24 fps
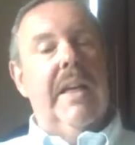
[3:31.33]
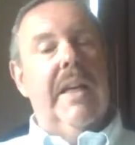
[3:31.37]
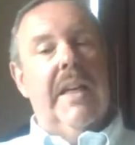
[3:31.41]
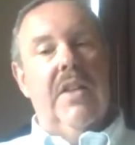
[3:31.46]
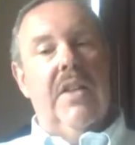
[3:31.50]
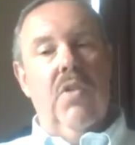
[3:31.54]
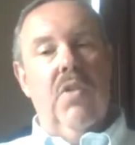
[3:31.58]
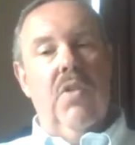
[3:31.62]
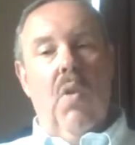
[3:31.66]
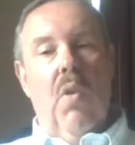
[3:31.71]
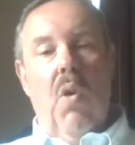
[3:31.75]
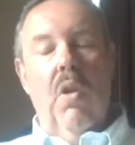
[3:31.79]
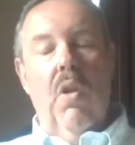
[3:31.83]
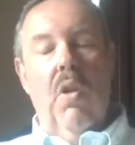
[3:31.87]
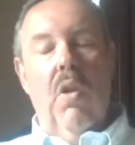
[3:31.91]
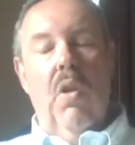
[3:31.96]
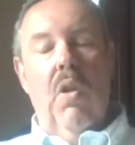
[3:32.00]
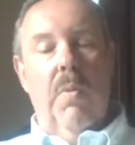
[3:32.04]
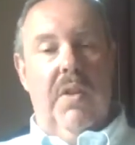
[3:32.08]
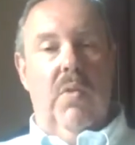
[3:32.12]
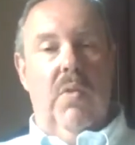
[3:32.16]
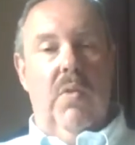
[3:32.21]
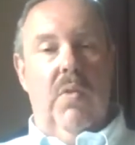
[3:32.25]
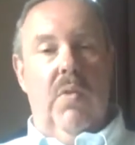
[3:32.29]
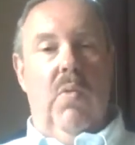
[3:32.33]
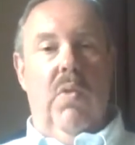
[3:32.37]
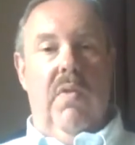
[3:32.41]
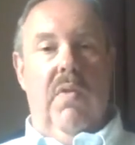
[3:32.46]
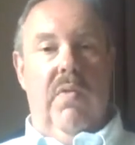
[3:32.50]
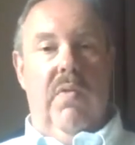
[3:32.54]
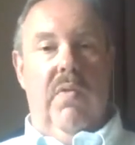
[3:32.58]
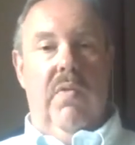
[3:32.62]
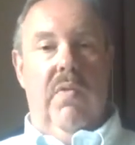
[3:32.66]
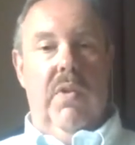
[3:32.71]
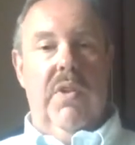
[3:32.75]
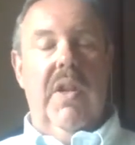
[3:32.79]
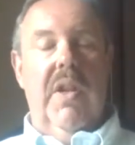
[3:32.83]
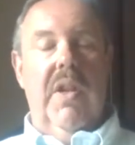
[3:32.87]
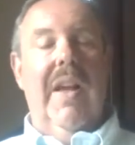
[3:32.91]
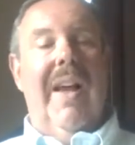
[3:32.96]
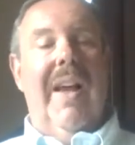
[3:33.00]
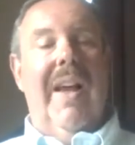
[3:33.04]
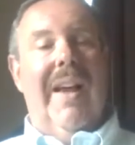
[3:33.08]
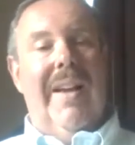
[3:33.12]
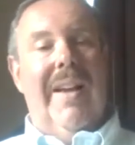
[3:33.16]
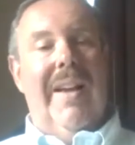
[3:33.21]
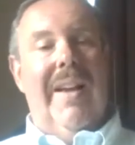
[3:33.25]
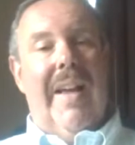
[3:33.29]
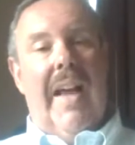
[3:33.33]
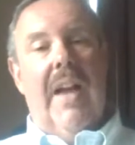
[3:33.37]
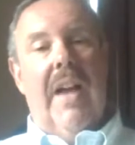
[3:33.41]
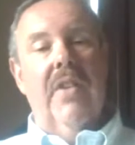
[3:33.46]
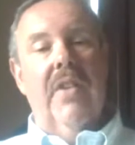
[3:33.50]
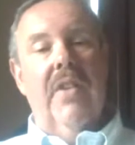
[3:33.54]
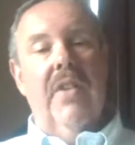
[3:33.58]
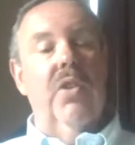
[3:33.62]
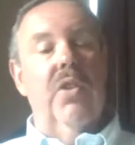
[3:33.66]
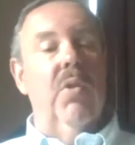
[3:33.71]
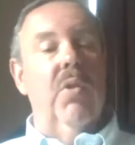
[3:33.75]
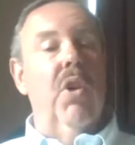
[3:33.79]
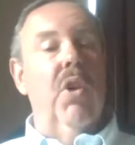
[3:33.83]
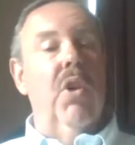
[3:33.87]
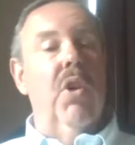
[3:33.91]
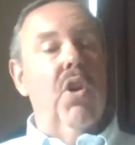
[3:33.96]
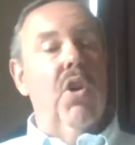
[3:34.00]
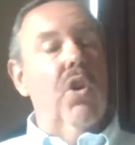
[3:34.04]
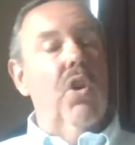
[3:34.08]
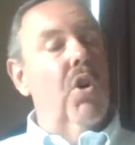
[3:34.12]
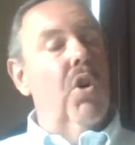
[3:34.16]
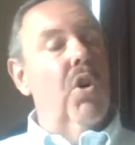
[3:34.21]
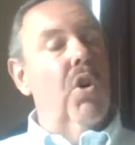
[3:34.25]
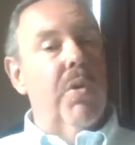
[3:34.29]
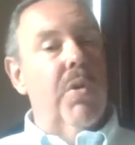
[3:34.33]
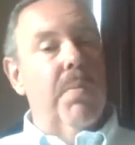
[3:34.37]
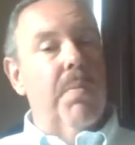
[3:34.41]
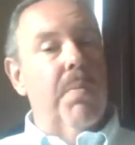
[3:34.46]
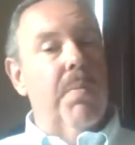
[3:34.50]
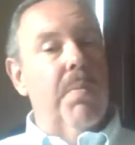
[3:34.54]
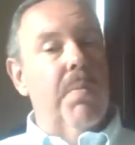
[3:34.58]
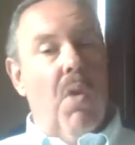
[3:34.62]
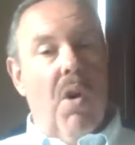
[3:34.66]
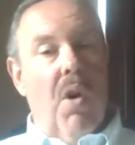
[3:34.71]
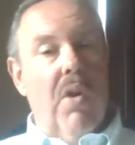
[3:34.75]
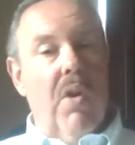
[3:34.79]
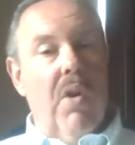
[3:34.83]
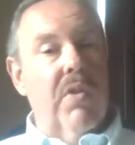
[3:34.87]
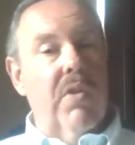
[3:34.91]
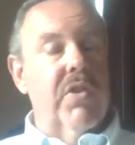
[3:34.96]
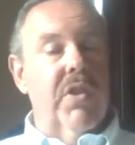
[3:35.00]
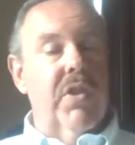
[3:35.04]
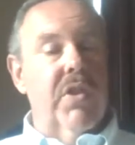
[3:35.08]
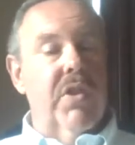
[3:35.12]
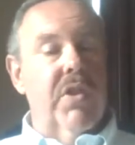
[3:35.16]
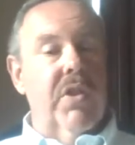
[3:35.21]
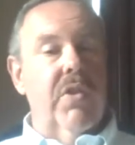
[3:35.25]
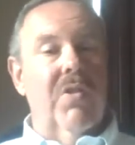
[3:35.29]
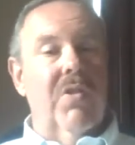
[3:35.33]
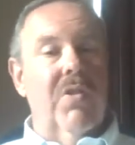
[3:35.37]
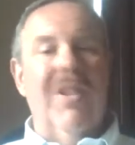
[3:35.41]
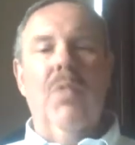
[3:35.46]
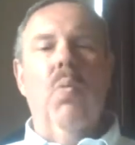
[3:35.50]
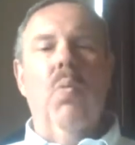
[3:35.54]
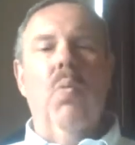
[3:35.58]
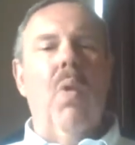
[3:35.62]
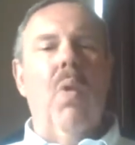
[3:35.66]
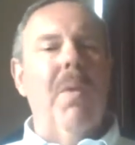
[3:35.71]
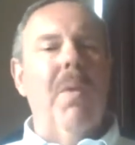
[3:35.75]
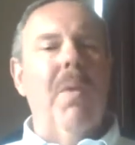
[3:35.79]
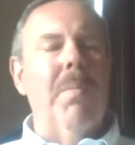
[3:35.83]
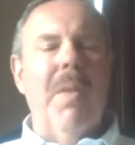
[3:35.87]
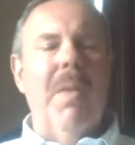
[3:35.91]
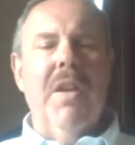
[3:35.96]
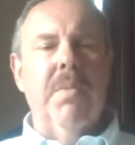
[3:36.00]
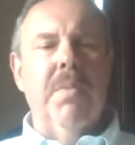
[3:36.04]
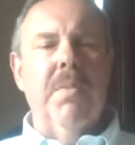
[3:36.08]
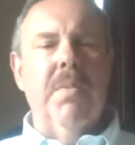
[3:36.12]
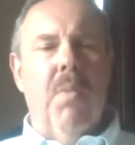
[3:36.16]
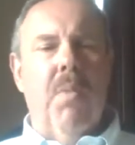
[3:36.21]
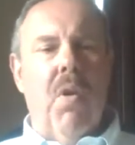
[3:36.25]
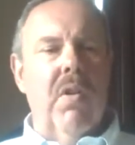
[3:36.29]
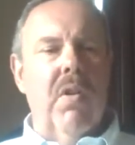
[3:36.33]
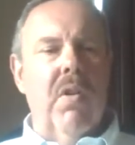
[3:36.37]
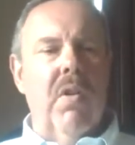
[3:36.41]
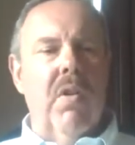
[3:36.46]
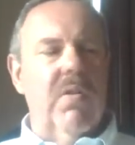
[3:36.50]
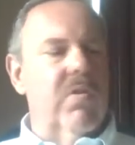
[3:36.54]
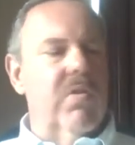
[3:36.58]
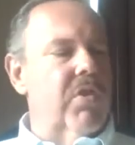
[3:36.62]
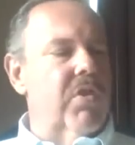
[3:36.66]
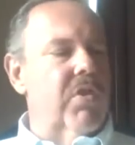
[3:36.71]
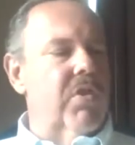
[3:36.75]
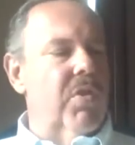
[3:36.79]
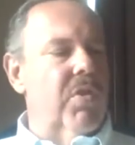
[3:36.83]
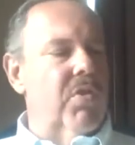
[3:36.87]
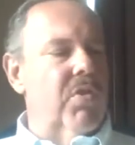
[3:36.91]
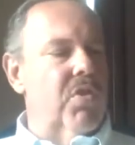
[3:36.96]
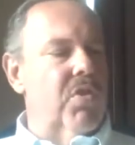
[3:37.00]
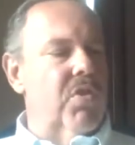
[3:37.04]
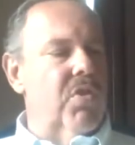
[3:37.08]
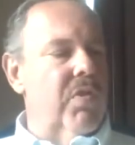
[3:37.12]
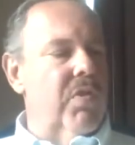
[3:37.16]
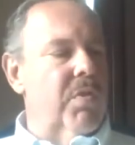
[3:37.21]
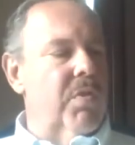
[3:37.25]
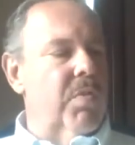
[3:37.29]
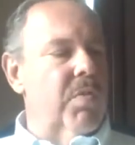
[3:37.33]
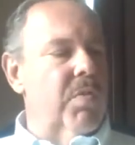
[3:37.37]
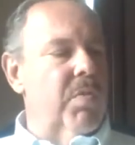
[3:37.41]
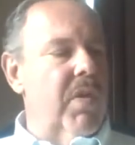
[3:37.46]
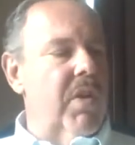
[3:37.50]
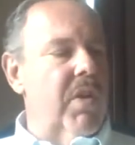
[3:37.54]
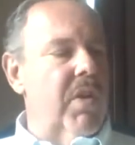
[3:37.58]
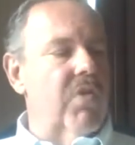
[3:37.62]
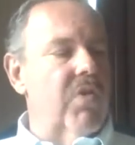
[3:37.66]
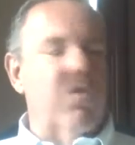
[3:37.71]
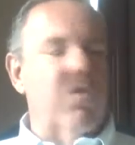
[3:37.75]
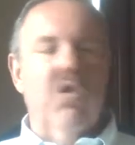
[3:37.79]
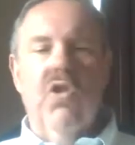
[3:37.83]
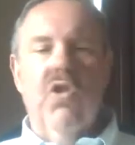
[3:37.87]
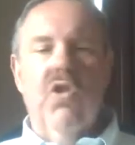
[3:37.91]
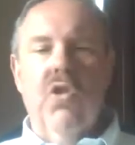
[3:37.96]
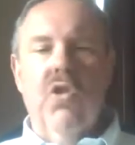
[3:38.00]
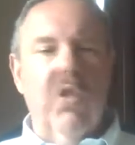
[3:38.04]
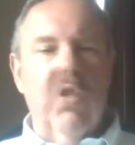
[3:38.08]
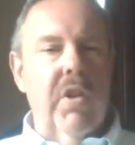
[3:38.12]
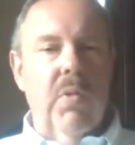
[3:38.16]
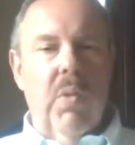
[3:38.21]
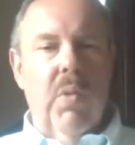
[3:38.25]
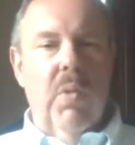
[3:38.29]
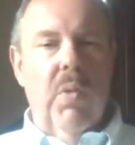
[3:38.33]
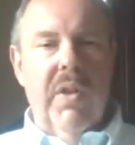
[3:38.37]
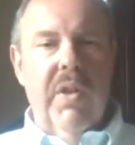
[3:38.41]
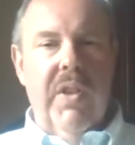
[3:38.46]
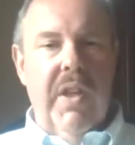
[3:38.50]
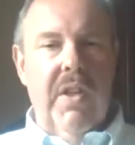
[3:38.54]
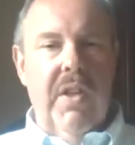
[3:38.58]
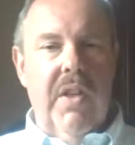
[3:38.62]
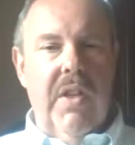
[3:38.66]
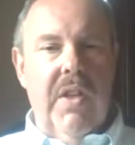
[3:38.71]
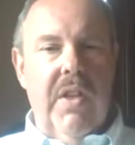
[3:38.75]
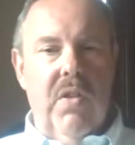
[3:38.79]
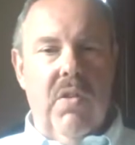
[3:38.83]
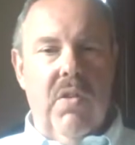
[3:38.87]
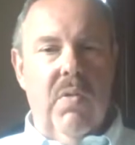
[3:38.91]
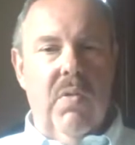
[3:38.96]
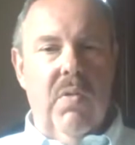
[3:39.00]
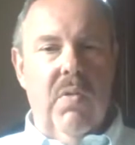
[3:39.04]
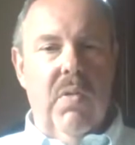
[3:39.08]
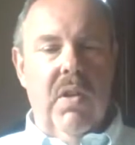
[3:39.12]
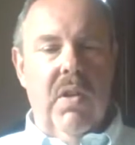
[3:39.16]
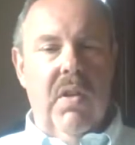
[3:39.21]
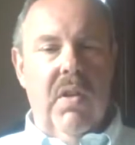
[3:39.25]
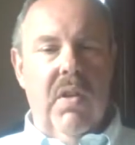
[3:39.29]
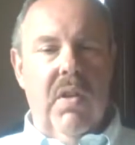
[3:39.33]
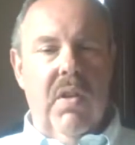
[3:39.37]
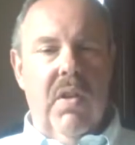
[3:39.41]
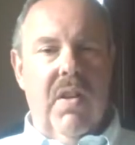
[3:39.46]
It's all about the workforce. And how do you do it? Who are the partners that you need? What makes service providers good at what they do?